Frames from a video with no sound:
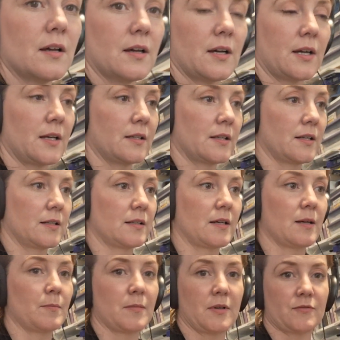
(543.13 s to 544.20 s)
and then
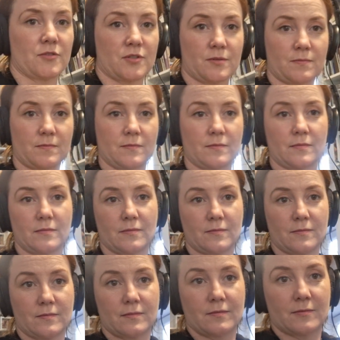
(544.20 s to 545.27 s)
I've just
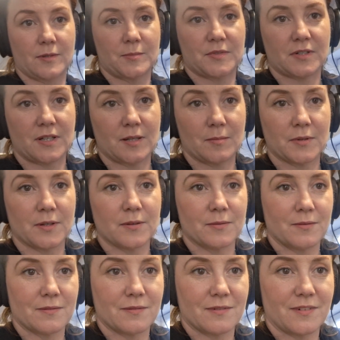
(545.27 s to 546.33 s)
whipped a capo
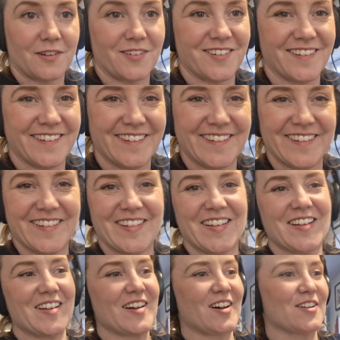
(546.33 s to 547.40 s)

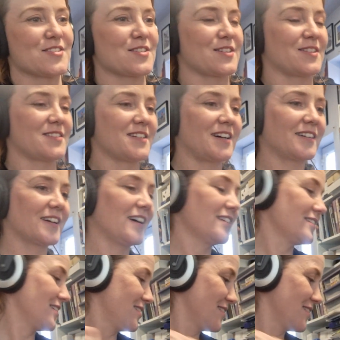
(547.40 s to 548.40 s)
onto the DAC,